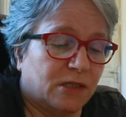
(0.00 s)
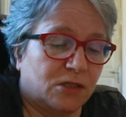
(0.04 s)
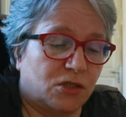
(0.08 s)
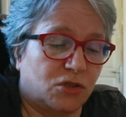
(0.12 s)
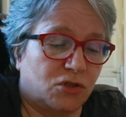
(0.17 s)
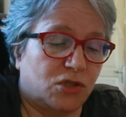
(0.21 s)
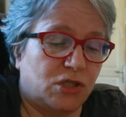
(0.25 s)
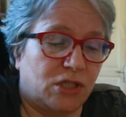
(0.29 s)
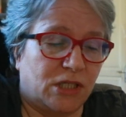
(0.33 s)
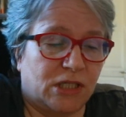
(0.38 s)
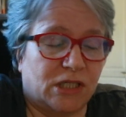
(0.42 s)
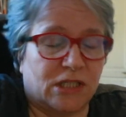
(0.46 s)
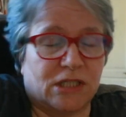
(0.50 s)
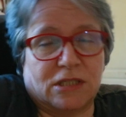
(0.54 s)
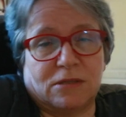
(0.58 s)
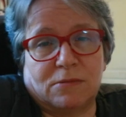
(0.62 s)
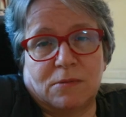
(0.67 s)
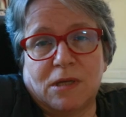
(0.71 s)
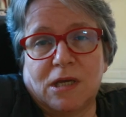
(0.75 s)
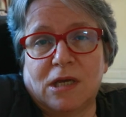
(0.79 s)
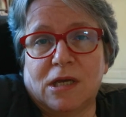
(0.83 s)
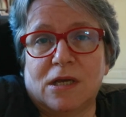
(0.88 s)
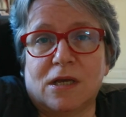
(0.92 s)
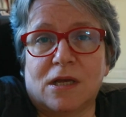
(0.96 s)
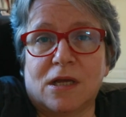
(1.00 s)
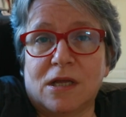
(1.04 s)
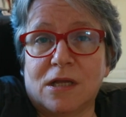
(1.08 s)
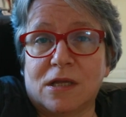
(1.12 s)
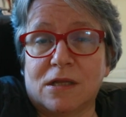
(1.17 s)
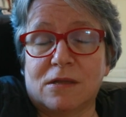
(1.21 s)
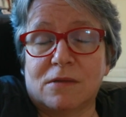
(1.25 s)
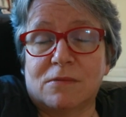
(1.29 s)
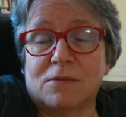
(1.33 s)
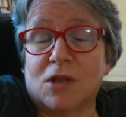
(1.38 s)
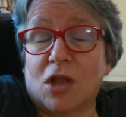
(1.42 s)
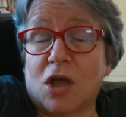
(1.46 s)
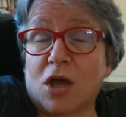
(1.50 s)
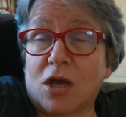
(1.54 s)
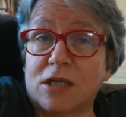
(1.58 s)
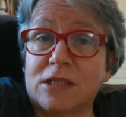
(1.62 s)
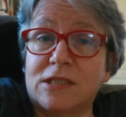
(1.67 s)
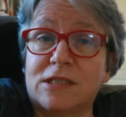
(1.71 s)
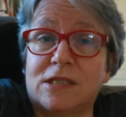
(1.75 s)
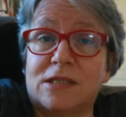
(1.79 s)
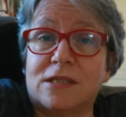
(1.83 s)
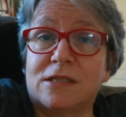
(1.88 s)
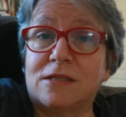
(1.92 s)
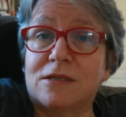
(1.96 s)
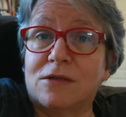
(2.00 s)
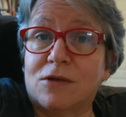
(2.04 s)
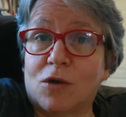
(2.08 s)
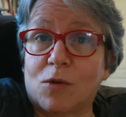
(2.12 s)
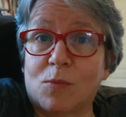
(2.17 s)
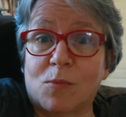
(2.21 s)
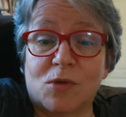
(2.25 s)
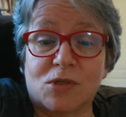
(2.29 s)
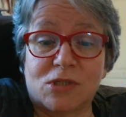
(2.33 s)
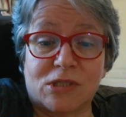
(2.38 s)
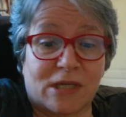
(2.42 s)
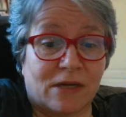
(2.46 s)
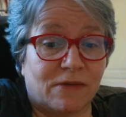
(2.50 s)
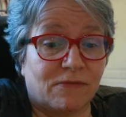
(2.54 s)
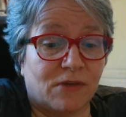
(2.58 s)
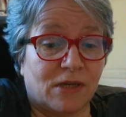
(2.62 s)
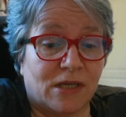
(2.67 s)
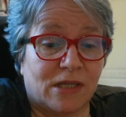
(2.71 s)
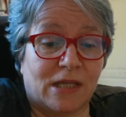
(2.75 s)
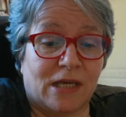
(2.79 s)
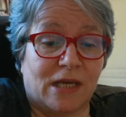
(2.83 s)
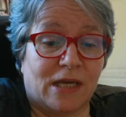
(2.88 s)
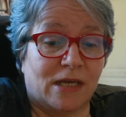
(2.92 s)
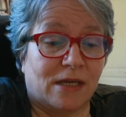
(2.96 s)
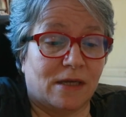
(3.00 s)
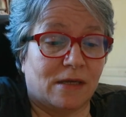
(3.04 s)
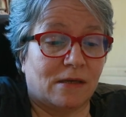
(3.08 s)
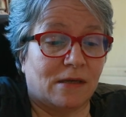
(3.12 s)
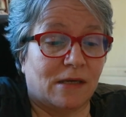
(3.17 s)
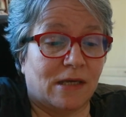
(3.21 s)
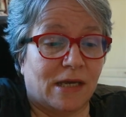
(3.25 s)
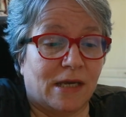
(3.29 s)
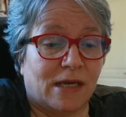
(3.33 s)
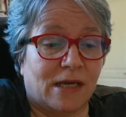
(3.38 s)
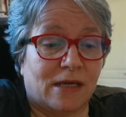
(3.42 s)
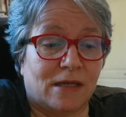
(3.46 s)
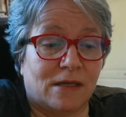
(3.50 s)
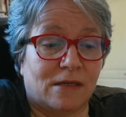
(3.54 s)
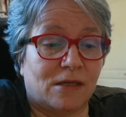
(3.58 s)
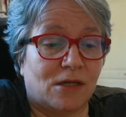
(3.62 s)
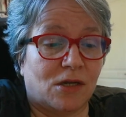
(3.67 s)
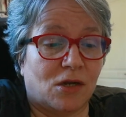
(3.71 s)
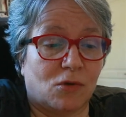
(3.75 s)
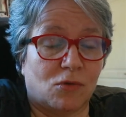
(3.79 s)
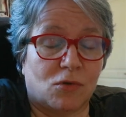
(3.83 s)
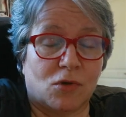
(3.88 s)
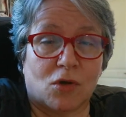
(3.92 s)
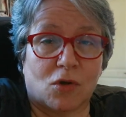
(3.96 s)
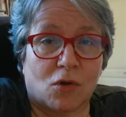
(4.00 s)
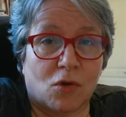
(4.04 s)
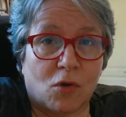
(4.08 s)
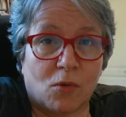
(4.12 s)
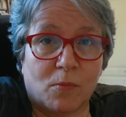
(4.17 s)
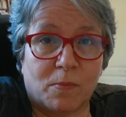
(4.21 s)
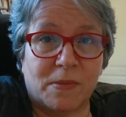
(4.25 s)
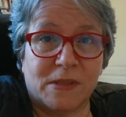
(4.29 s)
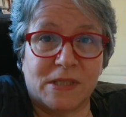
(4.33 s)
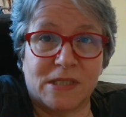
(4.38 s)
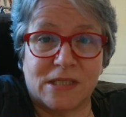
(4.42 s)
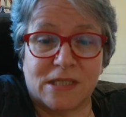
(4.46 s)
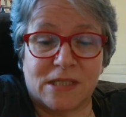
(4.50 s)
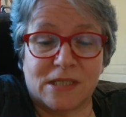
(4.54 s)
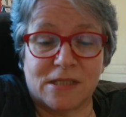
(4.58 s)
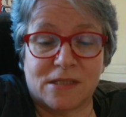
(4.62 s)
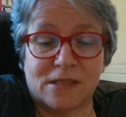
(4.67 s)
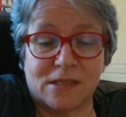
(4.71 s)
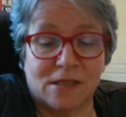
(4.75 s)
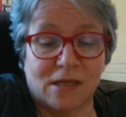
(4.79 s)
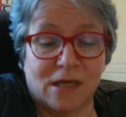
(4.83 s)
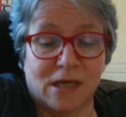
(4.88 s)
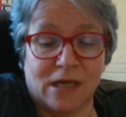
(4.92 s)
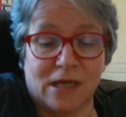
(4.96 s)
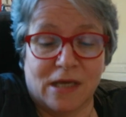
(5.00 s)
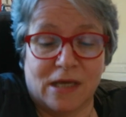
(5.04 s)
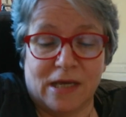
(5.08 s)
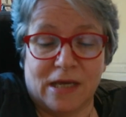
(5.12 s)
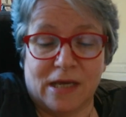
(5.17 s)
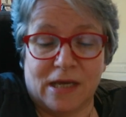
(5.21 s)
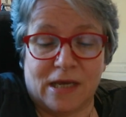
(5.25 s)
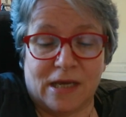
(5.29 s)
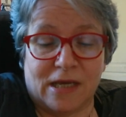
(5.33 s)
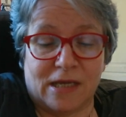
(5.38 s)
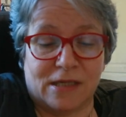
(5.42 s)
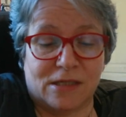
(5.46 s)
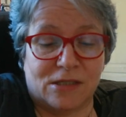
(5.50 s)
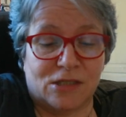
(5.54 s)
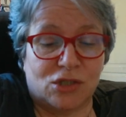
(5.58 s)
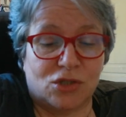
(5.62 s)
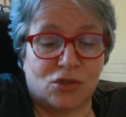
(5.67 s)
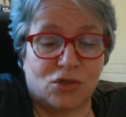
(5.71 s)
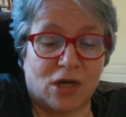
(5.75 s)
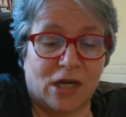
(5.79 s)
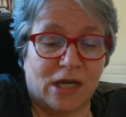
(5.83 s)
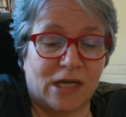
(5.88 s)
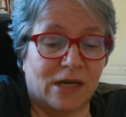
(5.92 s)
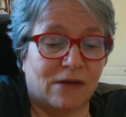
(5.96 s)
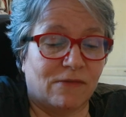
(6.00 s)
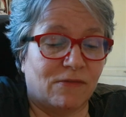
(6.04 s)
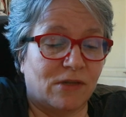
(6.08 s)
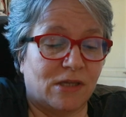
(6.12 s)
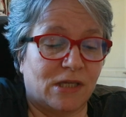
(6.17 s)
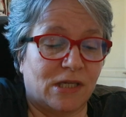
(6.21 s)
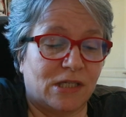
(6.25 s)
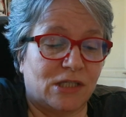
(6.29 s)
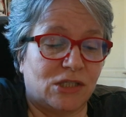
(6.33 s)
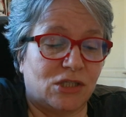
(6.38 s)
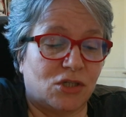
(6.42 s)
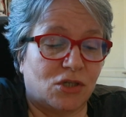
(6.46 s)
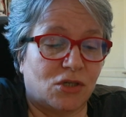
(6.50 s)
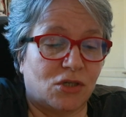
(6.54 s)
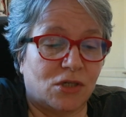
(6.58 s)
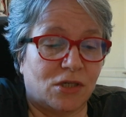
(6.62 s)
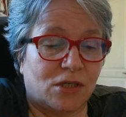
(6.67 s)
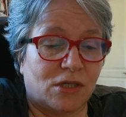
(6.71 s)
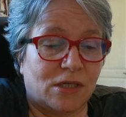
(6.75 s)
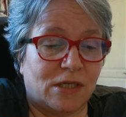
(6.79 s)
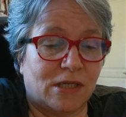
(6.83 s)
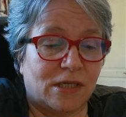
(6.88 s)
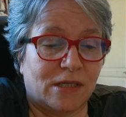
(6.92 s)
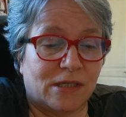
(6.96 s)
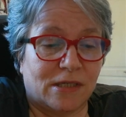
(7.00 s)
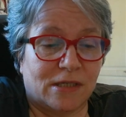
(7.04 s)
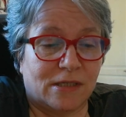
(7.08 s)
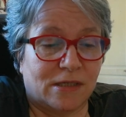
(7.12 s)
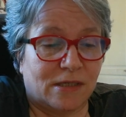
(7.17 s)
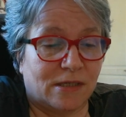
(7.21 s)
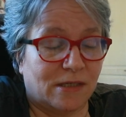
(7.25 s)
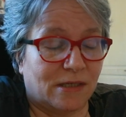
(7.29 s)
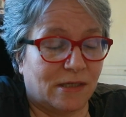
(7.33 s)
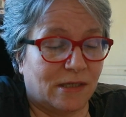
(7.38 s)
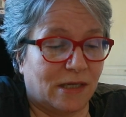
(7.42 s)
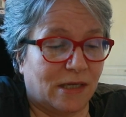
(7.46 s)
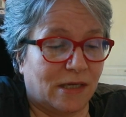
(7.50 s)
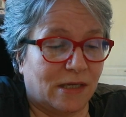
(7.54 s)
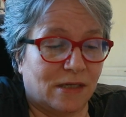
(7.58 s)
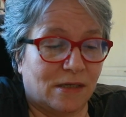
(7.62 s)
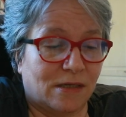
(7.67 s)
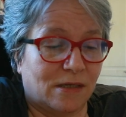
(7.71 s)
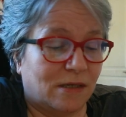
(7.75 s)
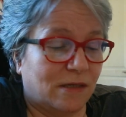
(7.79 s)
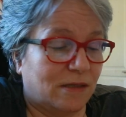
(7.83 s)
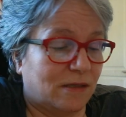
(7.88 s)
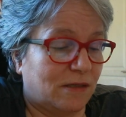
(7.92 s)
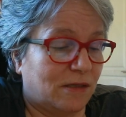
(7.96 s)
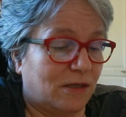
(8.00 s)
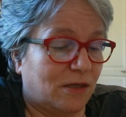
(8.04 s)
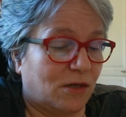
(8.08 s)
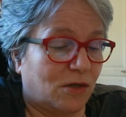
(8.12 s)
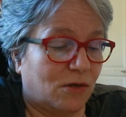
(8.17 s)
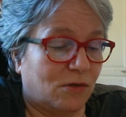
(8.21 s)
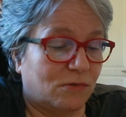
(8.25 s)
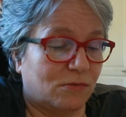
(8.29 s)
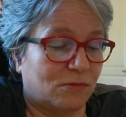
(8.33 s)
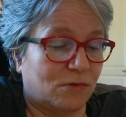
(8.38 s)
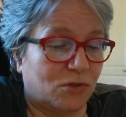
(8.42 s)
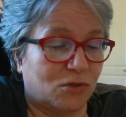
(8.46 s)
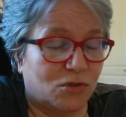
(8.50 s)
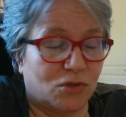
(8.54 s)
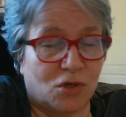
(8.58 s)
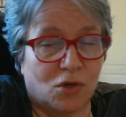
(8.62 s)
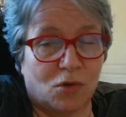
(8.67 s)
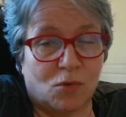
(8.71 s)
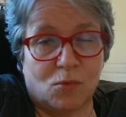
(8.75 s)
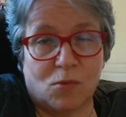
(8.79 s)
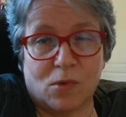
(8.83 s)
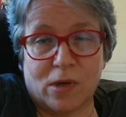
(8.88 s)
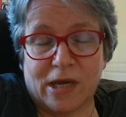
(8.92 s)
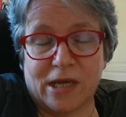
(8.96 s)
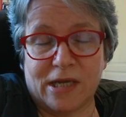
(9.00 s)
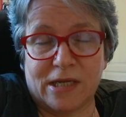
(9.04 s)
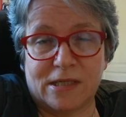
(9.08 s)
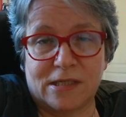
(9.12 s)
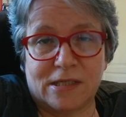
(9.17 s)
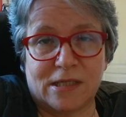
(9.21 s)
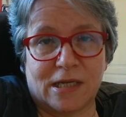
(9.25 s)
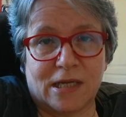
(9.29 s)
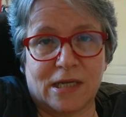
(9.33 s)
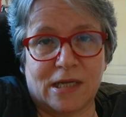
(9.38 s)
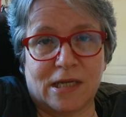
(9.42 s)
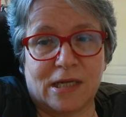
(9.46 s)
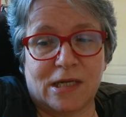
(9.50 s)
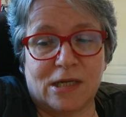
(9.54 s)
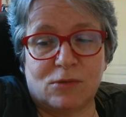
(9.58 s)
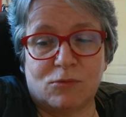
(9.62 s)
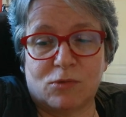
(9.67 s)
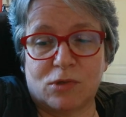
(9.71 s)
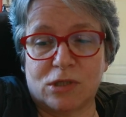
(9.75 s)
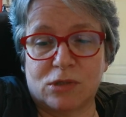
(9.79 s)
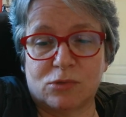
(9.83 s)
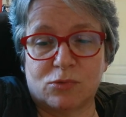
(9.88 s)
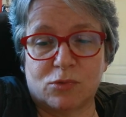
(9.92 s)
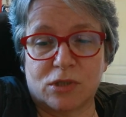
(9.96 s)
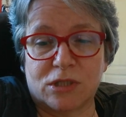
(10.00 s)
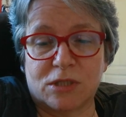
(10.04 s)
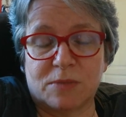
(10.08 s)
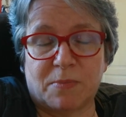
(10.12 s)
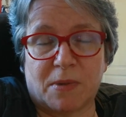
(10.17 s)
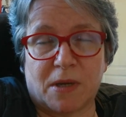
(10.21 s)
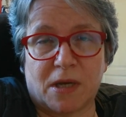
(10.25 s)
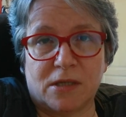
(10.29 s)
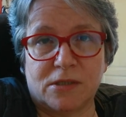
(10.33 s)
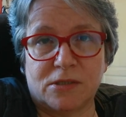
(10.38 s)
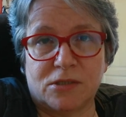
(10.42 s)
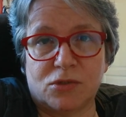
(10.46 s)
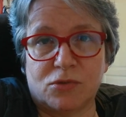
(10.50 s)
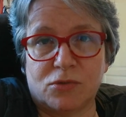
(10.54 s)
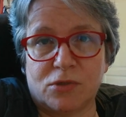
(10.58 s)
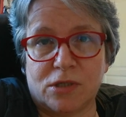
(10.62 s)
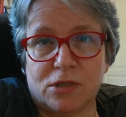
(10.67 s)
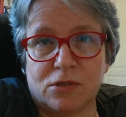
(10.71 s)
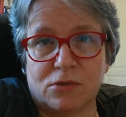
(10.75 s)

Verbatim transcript: so she just lost almost everything and, you know, her whole business. And she tried everything she could and, you know, there's no way to get anyone to respond to